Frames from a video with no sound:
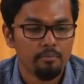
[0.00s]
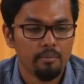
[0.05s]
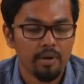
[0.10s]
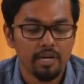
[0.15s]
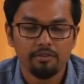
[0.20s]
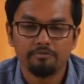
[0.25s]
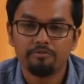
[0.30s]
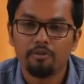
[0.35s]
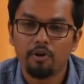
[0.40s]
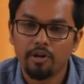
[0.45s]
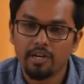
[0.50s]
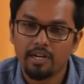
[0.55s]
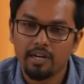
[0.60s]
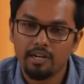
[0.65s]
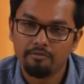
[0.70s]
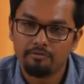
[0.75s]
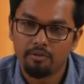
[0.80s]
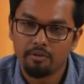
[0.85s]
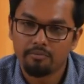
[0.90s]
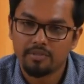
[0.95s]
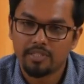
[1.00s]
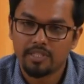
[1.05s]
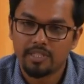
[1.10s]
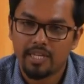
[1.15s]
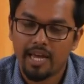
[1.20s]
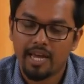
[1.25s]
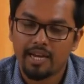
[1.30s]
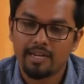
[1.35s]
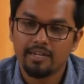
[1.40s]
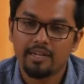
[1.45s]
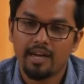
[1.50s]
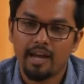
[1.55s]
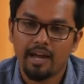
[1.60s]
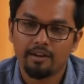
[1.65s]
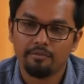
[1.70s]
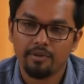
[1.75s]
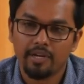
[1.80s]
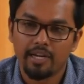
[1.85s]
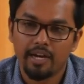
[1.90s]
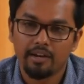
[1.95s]
metaphorically from sand
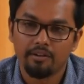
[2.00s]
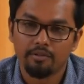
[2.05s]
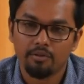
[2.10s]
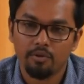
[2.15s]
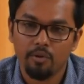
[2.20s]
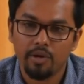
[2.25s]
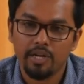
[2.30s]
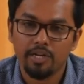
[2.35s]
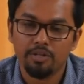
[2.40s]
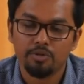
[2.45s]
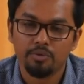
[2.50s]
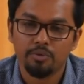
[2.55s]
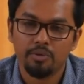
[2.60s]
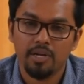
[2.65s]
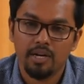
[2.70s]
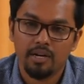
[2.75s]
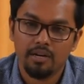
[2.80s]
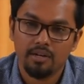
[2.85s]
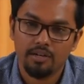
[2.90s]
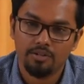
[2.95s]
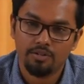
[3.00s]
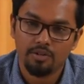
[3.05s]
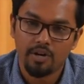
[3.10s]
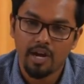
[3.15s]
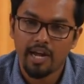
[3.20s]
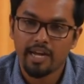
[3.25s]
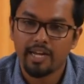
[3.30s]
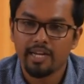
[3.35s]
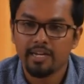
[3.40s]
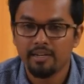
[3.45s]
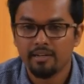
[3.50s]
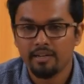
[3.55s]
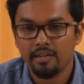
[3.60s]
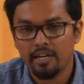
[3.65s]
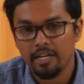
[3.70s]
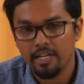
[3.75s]
and we can go into dry,